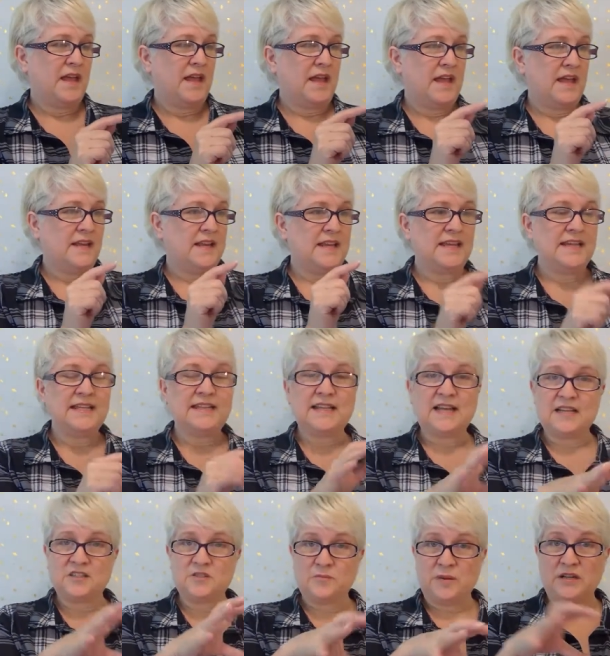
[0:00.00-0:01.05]
and get
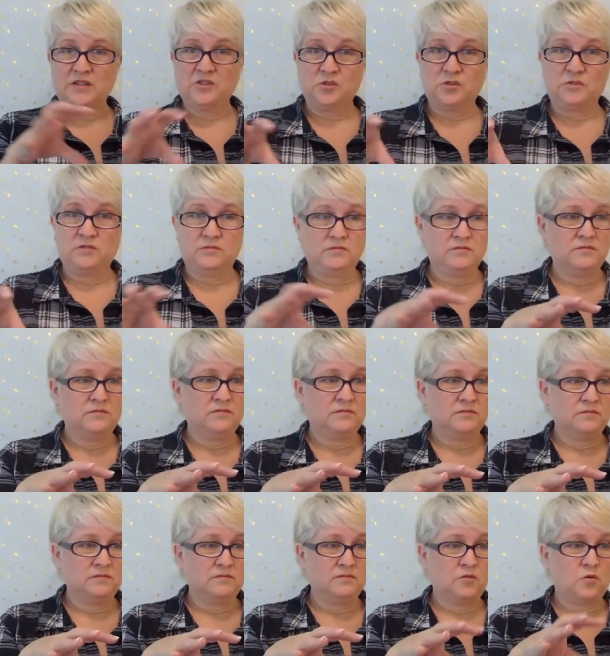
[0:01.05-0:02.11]
that special
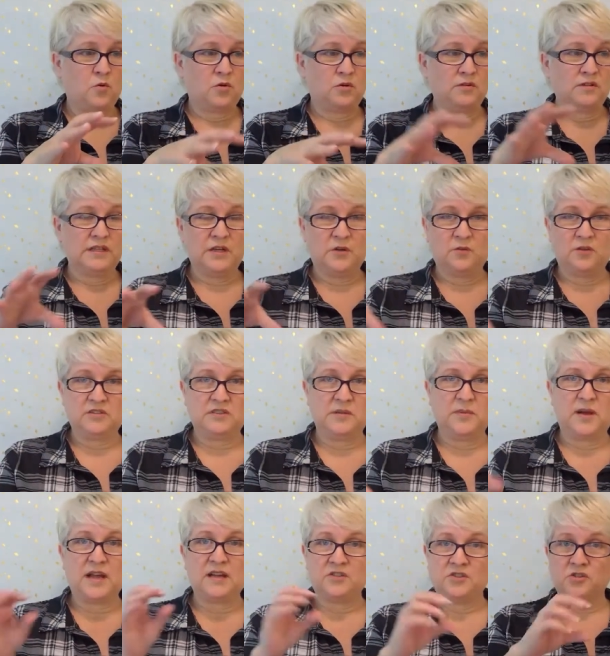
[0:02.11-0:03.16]
quarterly quilty
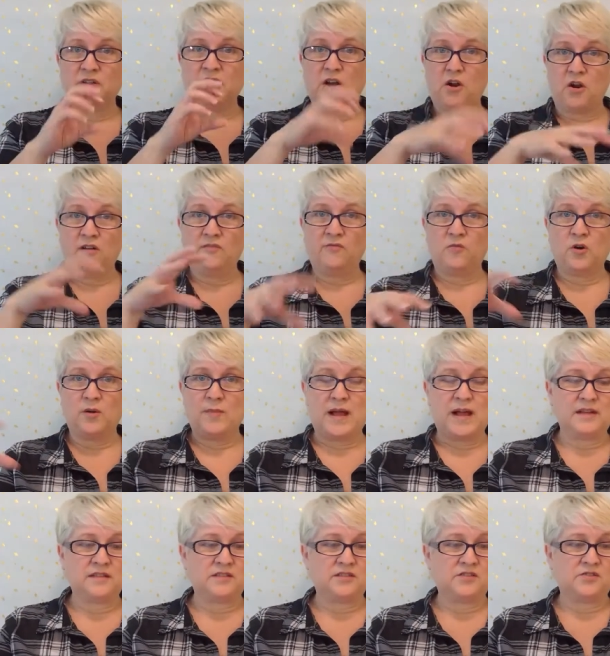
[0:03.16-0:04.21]
box, you'll get all four
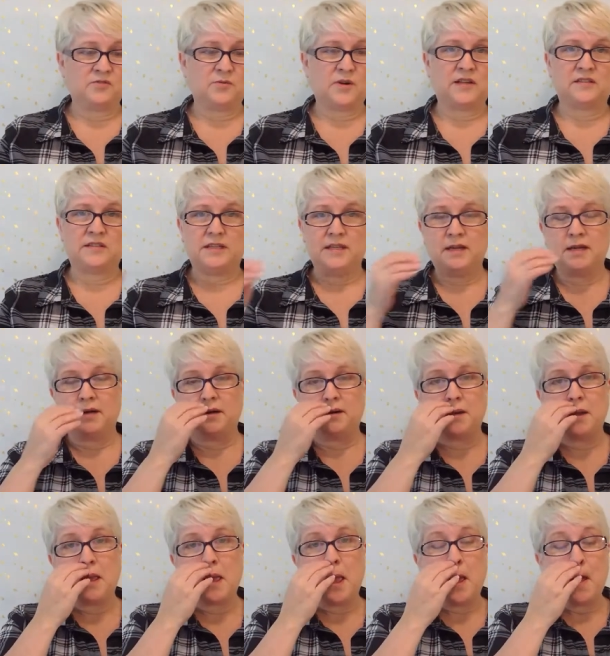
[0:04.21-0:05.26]
boxes throughout the year,
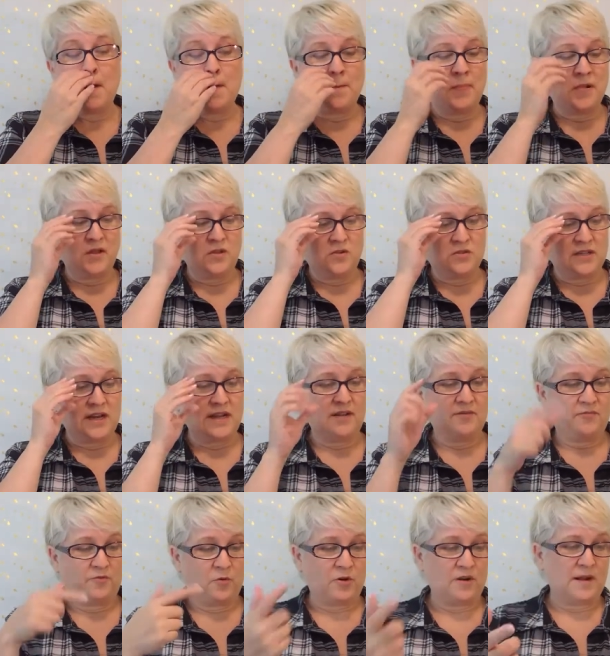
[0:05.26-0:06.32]
but you sign
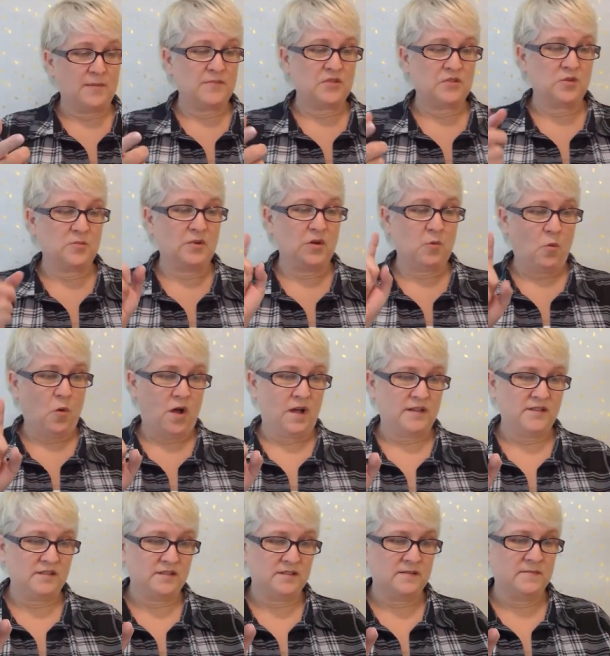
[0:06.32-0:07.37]
up for it, I'm assuming,
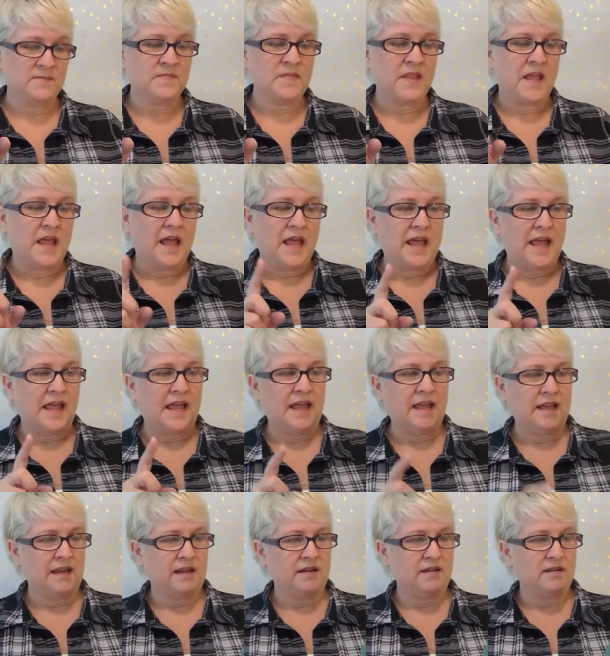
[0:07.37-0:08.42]
once.
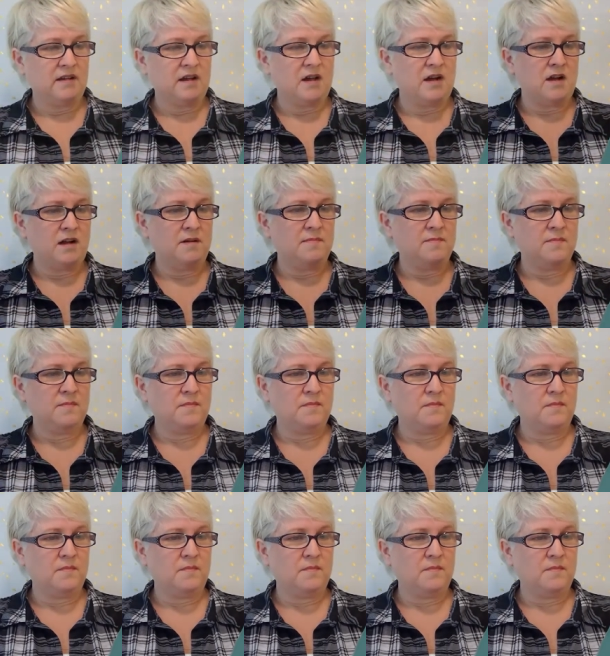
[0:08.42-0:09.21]
And um,